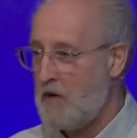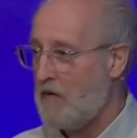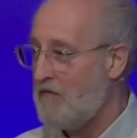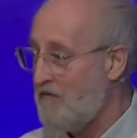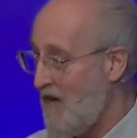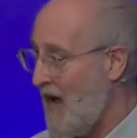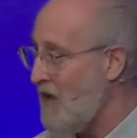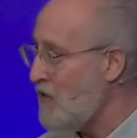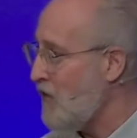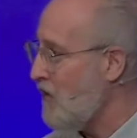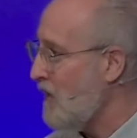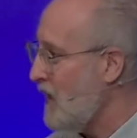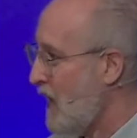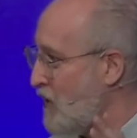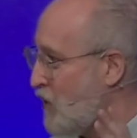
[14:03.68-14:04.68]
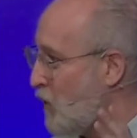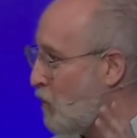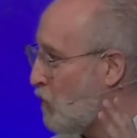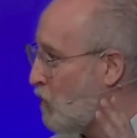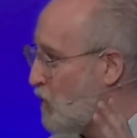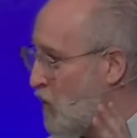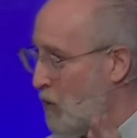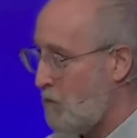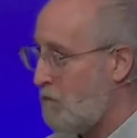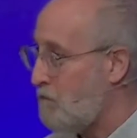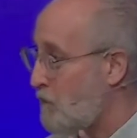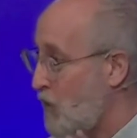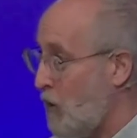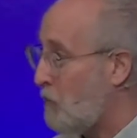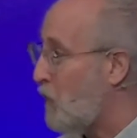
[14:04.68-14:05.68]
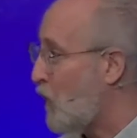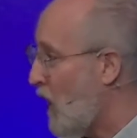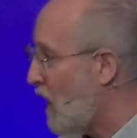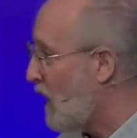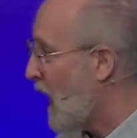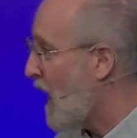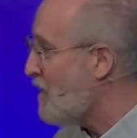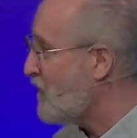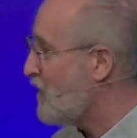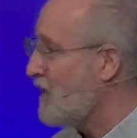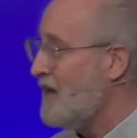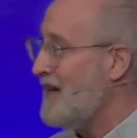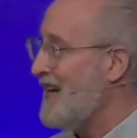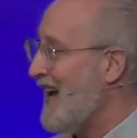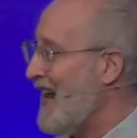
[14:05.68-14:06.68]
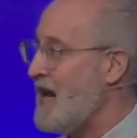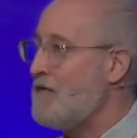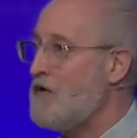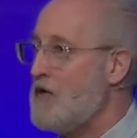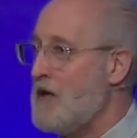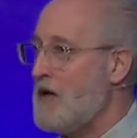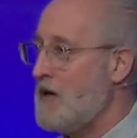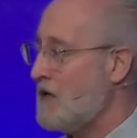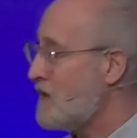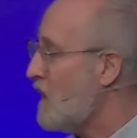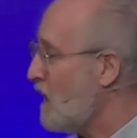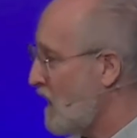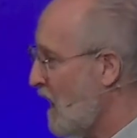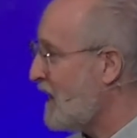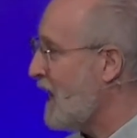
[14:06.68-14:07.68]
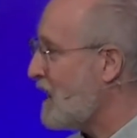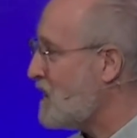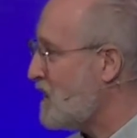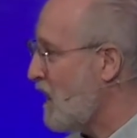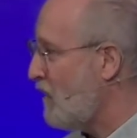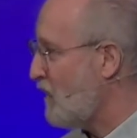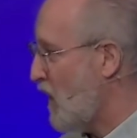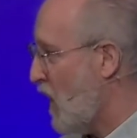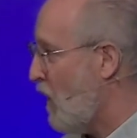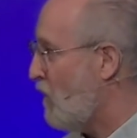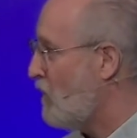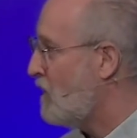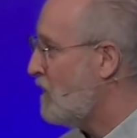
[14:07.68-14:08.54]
faith and your prayer life and everything else. Let that stuff go.